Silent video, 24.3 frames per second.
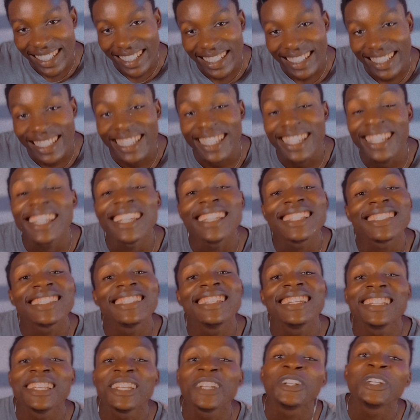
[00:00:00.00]
the 8th
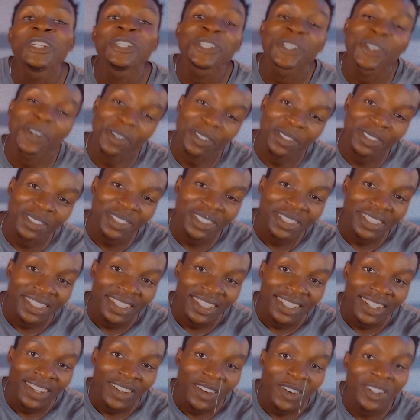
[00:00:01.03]
generation
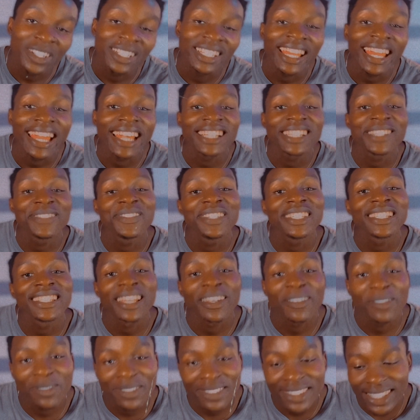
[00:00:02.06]
or the
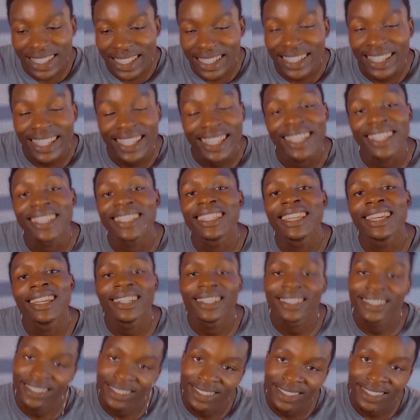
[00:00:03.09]
XV70
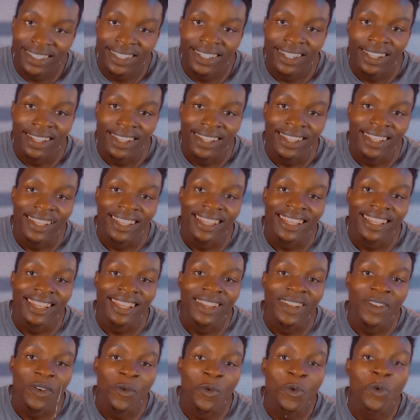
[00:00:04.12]
again
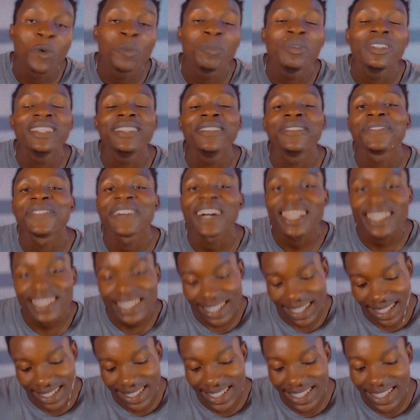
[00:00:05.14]
will be the
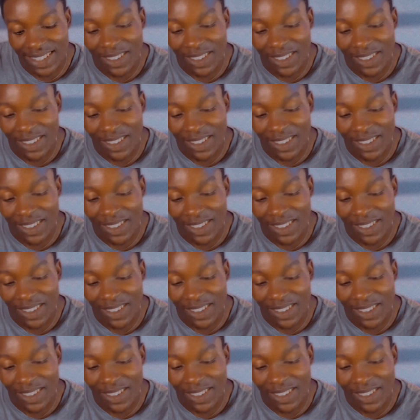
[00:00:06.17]
fastest.